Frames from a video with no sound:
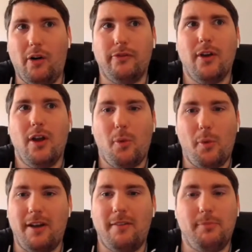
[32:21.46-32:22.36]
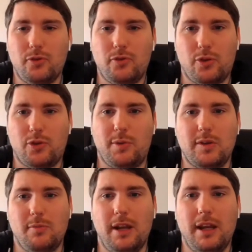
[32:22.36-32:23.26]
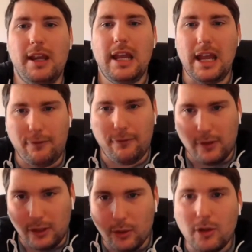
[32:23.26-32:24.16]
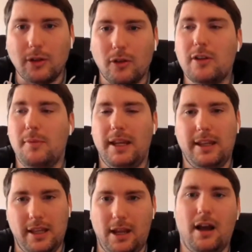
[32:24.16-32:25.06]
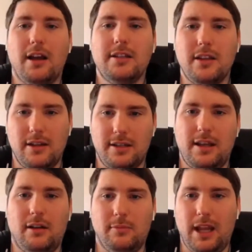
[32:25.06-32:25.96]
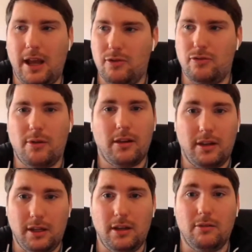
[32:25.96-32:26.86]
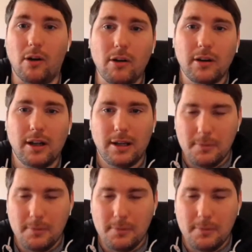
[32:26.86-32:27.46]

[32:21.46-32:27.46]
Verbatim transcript: of when I built trust with somebody. If you can look me in the eyes and tell me, Andrew, I think you're wrong,